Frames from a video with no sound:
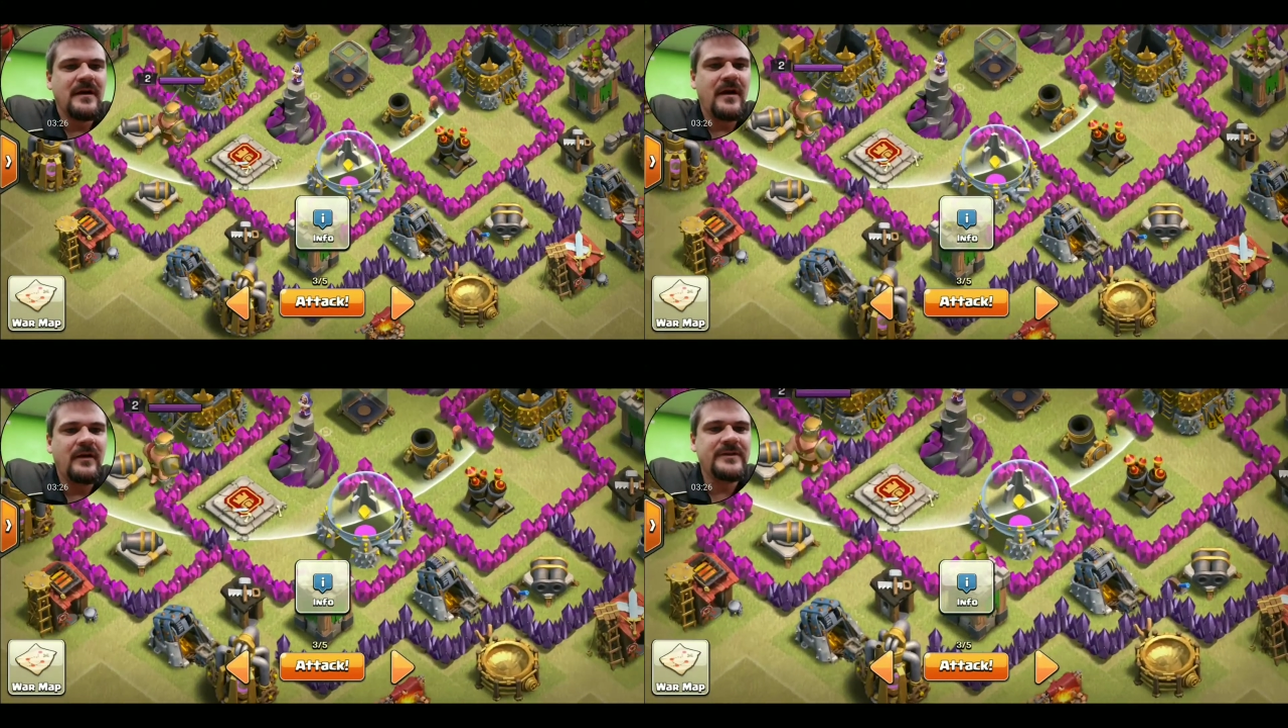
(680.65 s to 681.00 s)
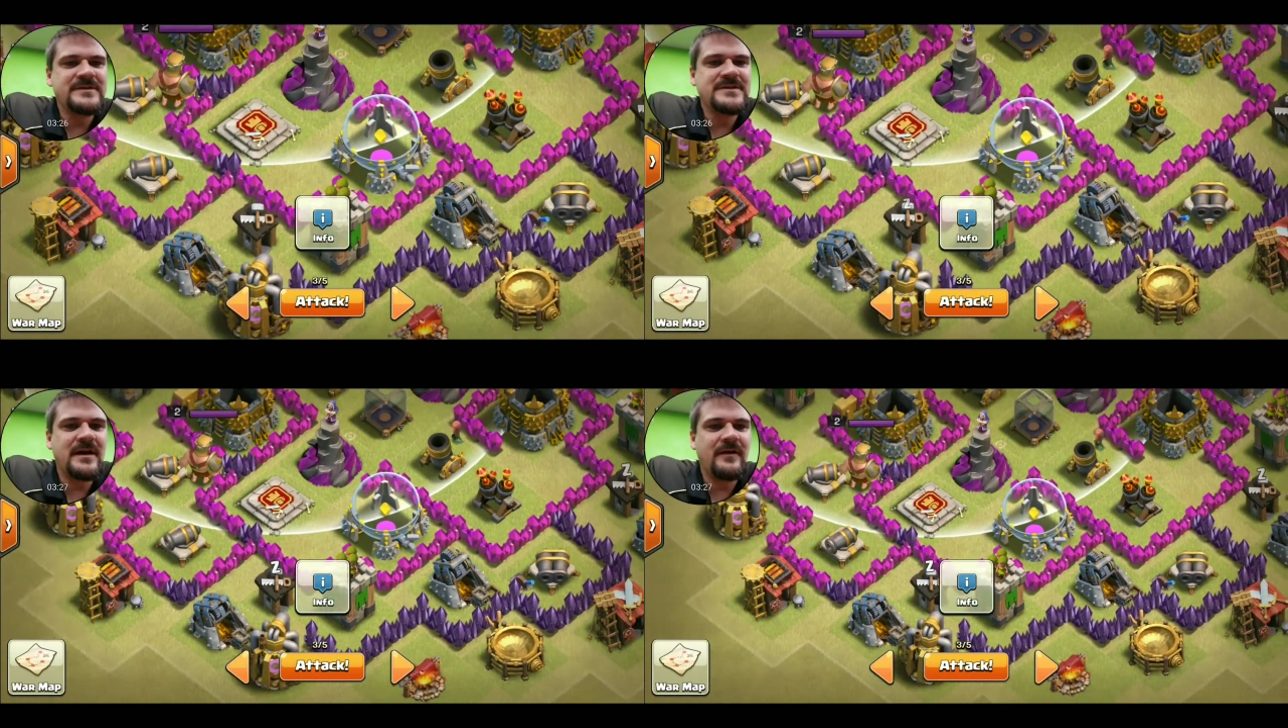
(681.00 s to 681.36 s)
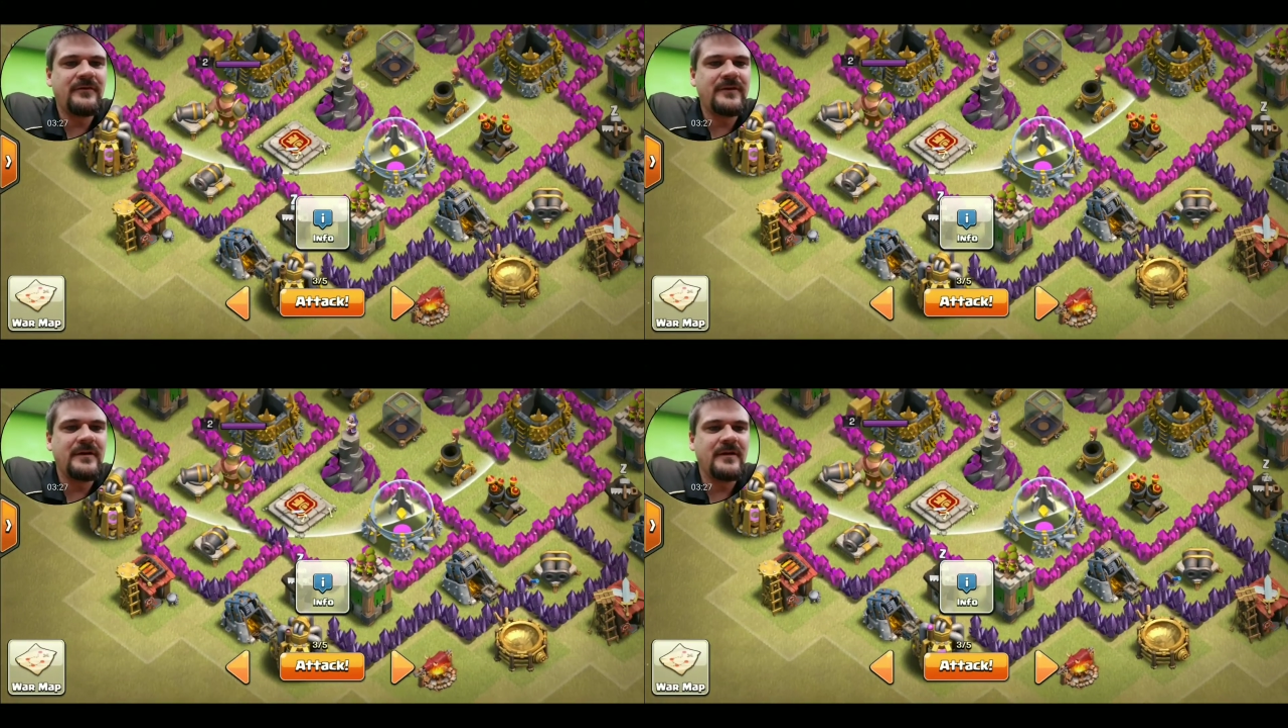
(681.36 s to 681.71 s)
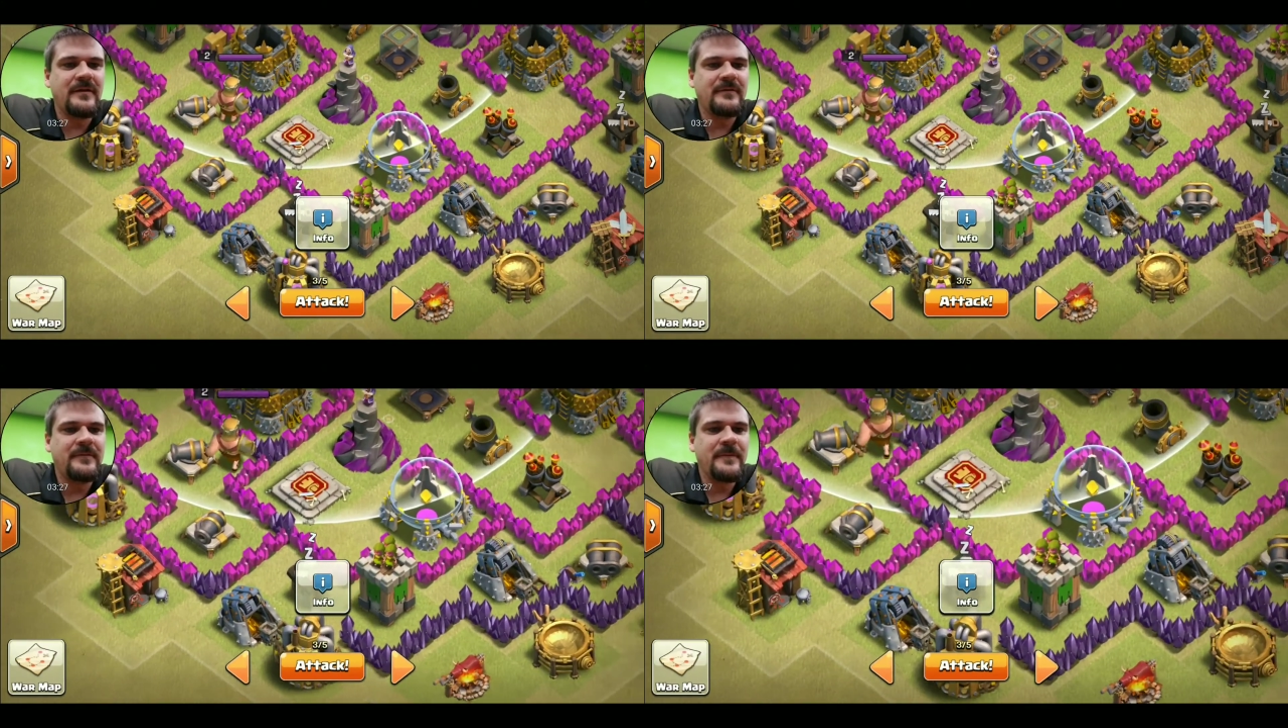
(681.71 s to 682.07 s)
I'll just have
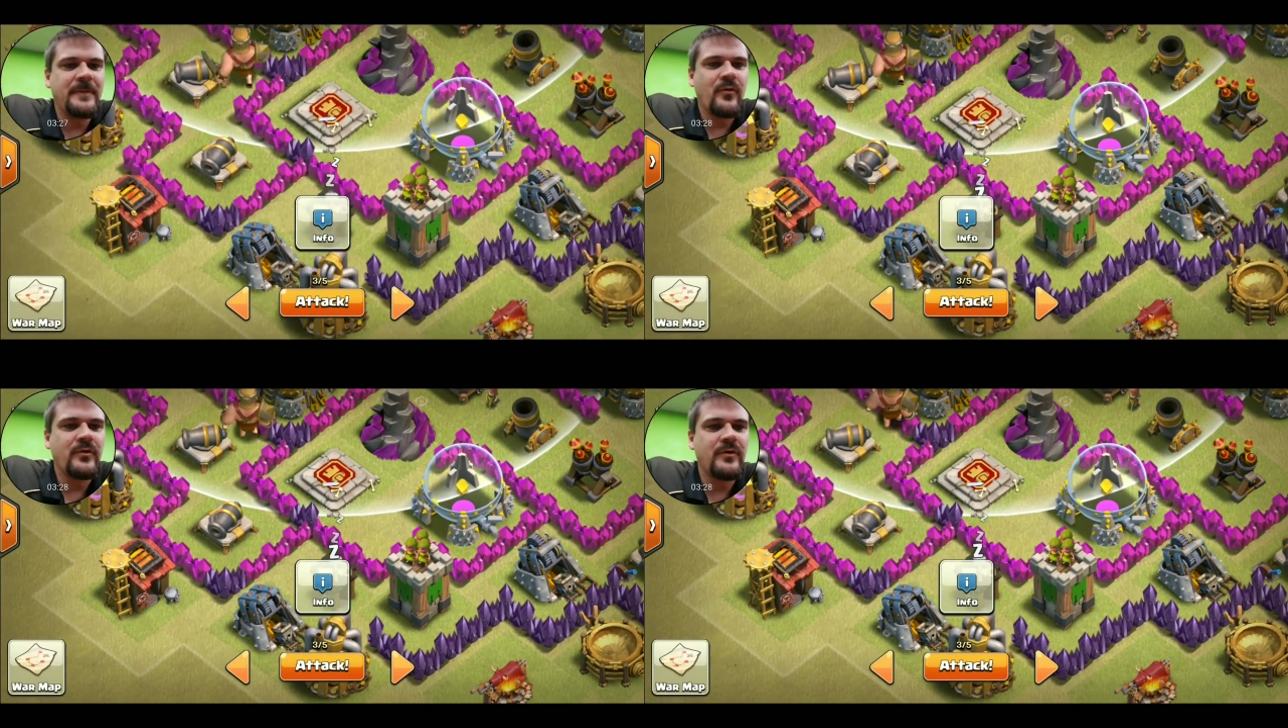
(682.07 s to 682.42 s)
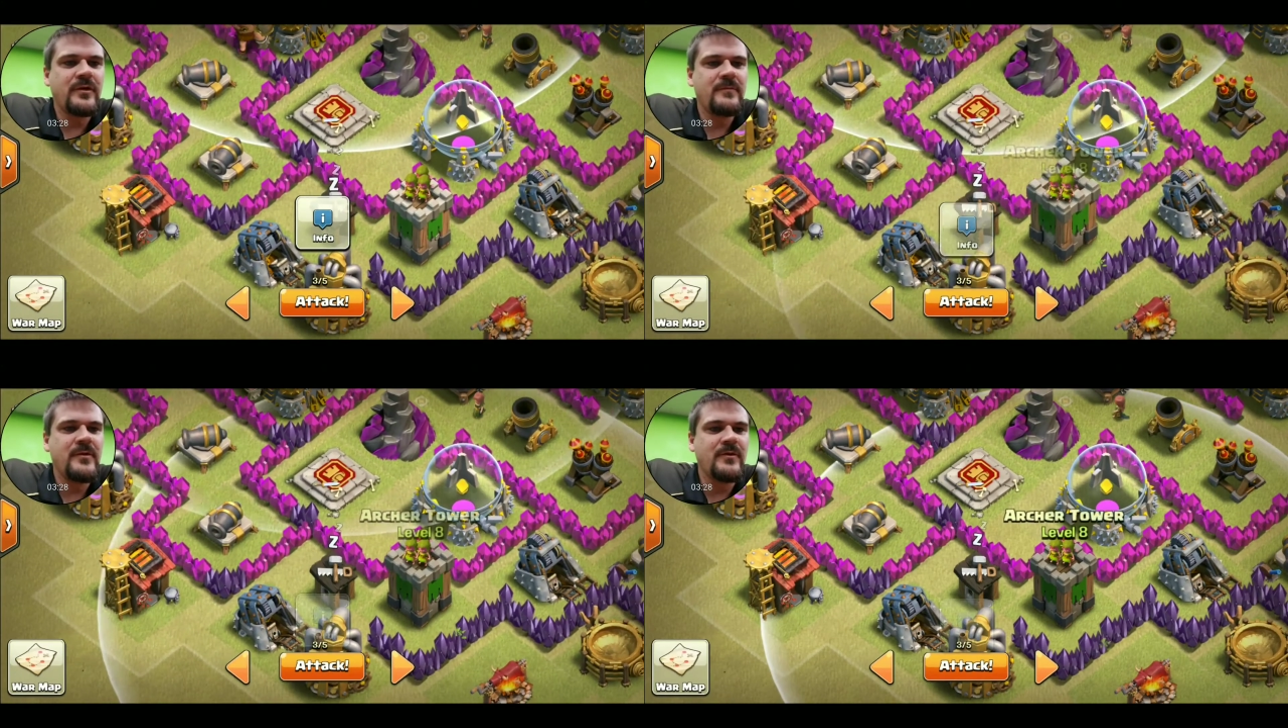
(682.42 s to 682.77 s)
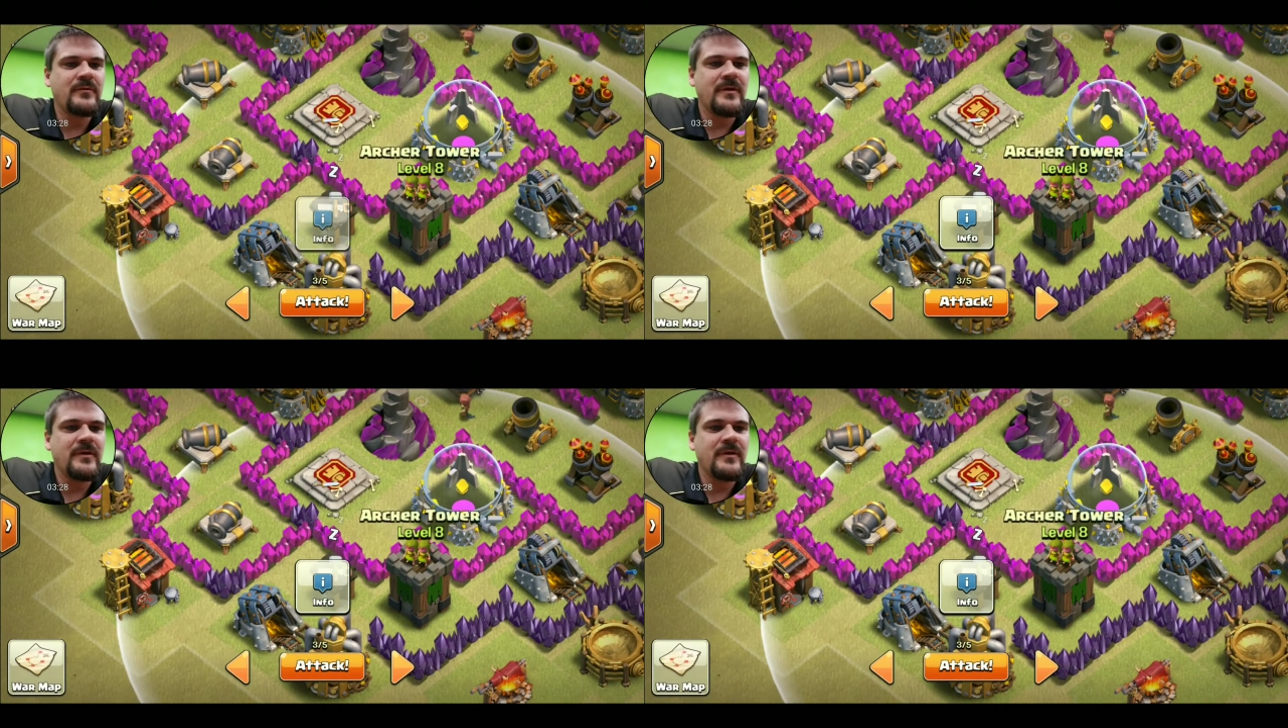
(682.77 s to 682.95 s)
to, or there could be one